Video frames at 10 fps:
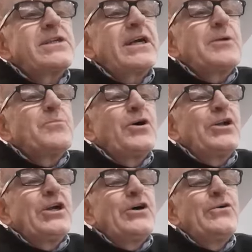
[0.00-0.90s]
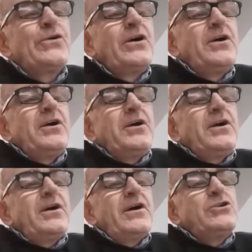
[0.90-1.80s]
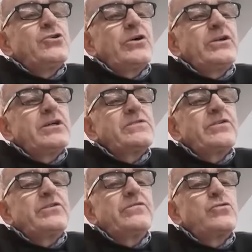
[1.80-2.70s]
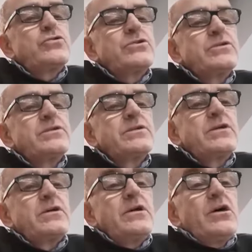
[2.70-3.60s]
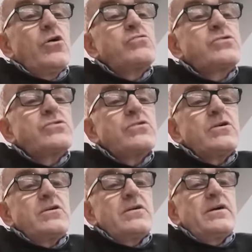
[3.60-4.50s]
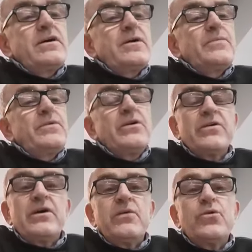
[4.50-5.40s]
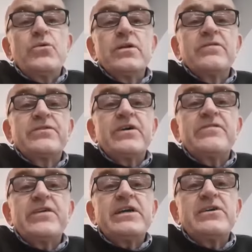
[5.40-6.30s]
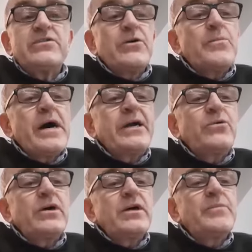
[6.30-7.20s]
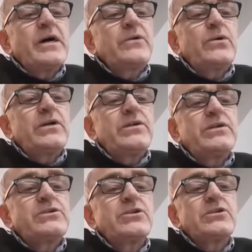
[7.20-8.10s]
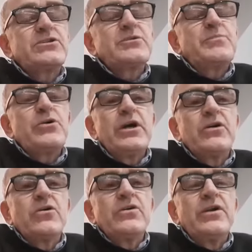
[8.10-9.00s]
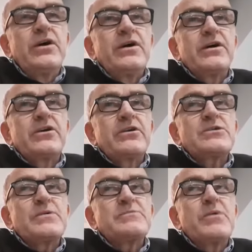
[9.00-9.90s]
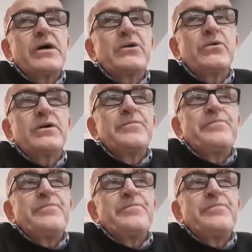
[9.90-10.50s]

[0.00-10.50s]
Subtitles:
ticking by now, and join us for devotions. Also, we would love to invite you to a banquet that the church is putting on, a Christmas banquet,